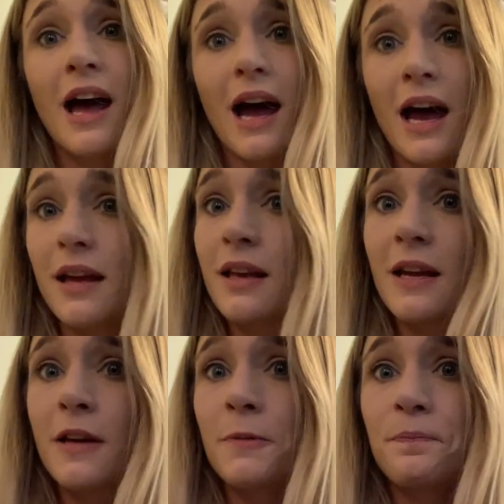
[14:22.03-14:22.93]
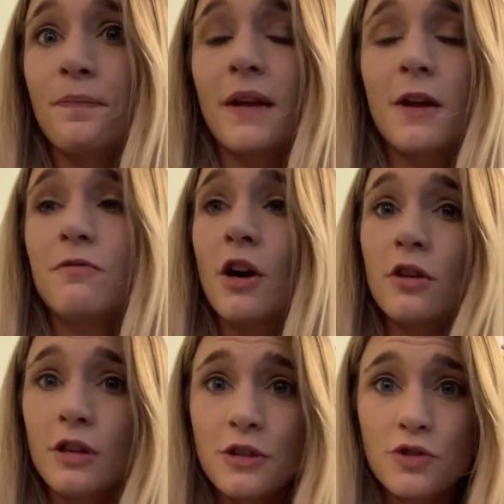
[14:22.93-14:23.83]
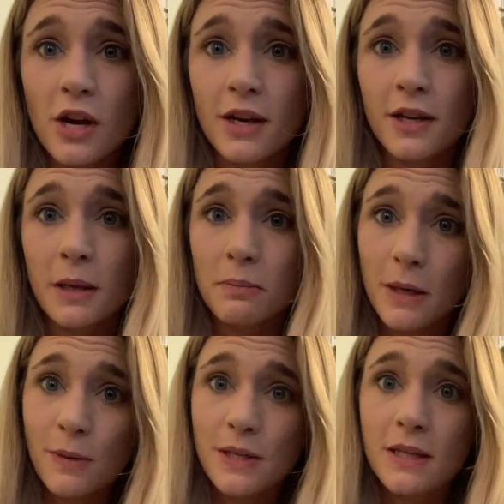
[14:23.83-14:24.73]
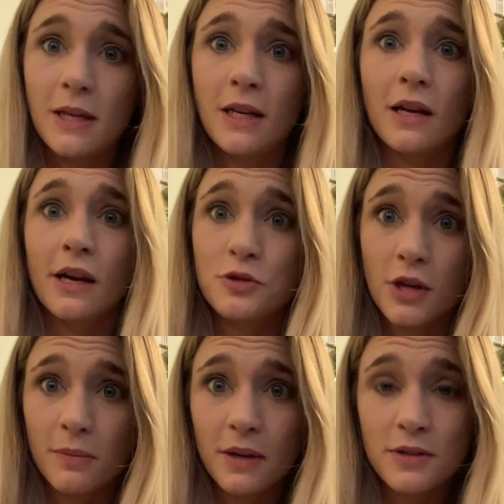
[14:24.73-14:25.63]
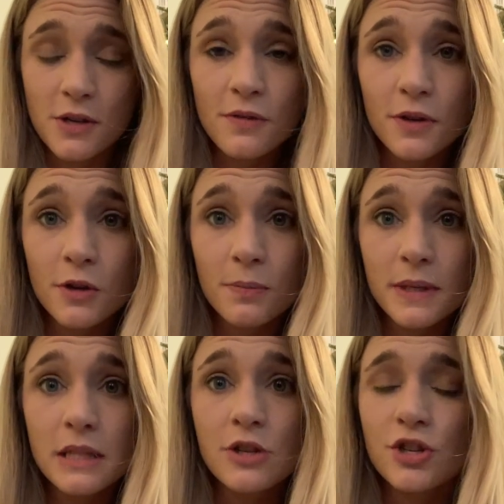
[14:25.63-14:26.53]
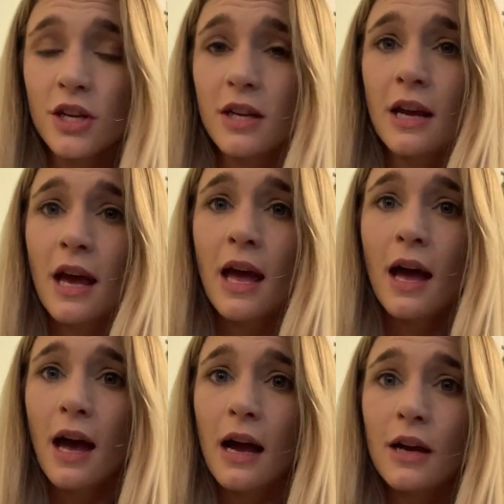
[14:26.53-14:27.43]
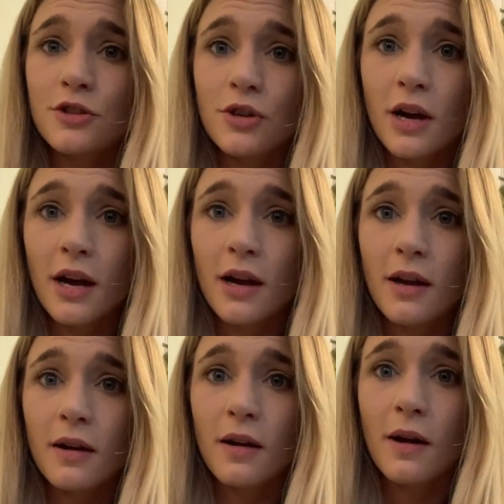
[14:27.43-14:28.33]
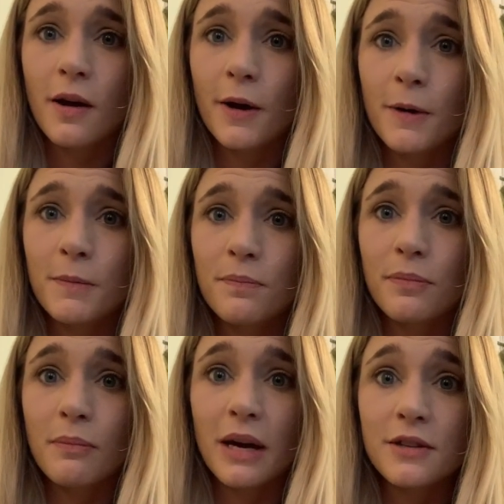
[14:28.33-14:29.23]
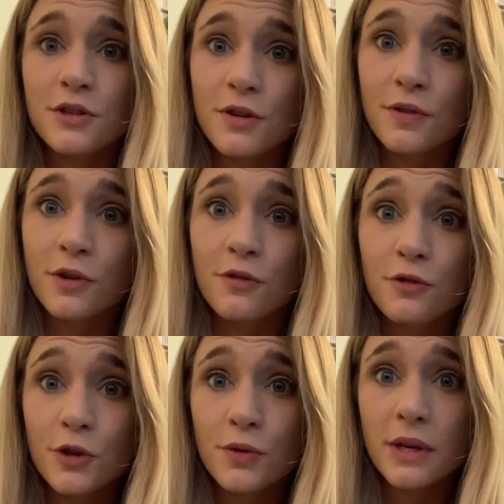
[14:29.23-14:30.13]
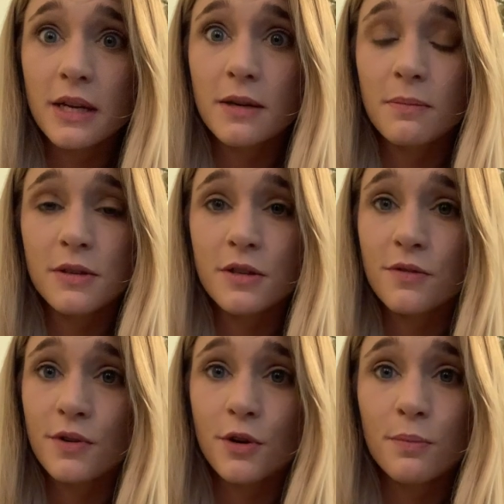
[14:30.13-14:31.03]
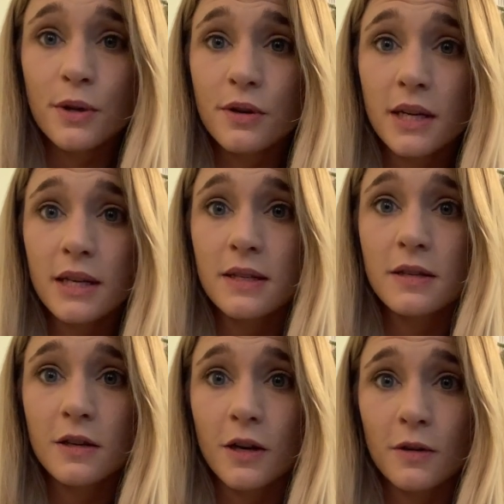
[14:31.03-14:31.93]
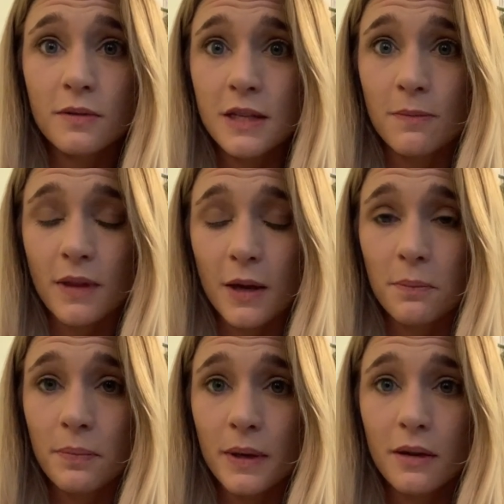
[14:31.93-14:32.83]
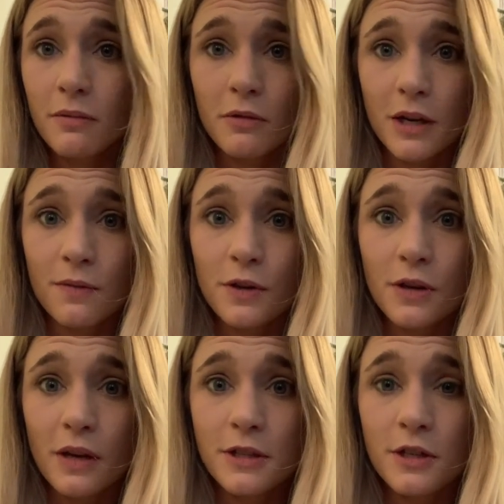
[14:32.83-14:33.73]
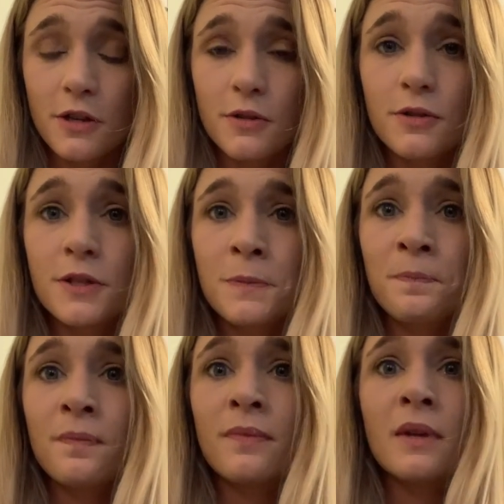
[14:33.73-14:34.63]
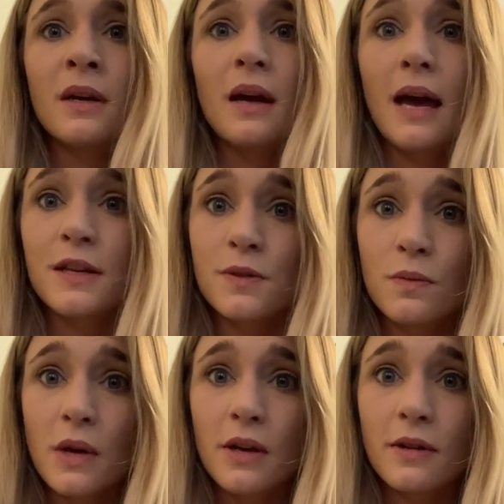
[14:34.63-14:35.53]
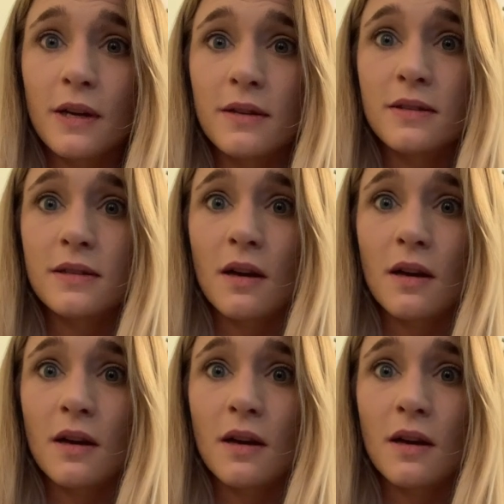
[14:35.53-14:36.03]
I'm not only tracking BBT, I track my cervical position, I track my cervical fluid, my cervical mucus, you know, same thing, but whatever you like to use, as well as